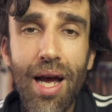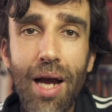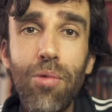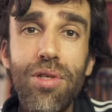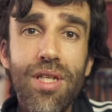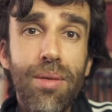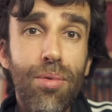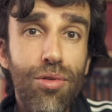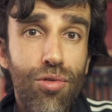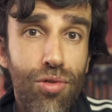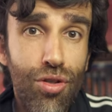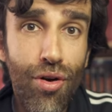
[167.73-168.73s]
I was able
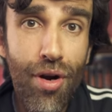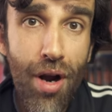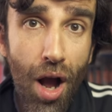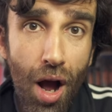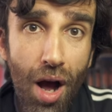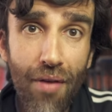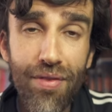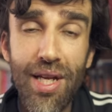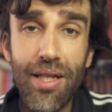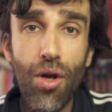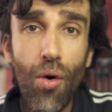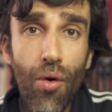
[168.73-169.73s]
to turn off
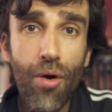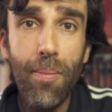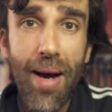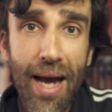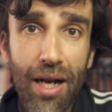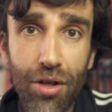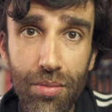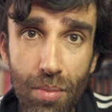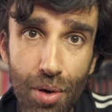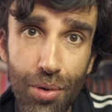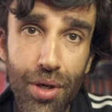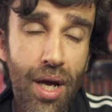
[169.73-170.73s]
that autopilot
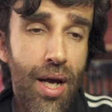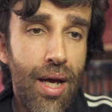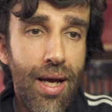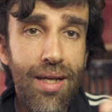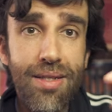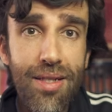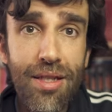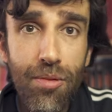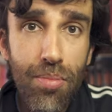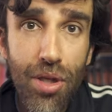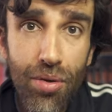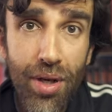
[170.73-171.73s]
mode and see the
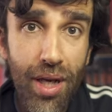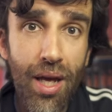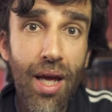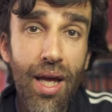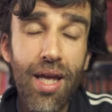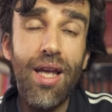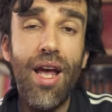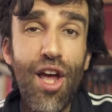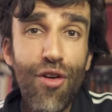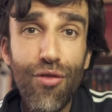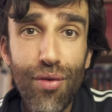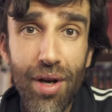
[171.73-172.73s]
beauty in
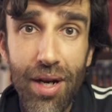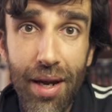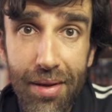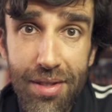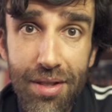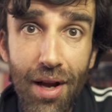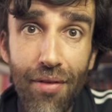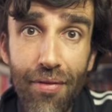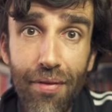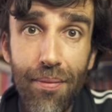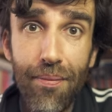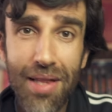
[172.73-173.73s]
everyday
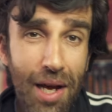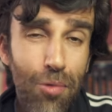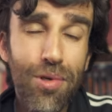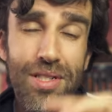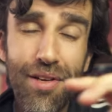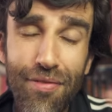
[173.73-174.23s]
stuff. That was a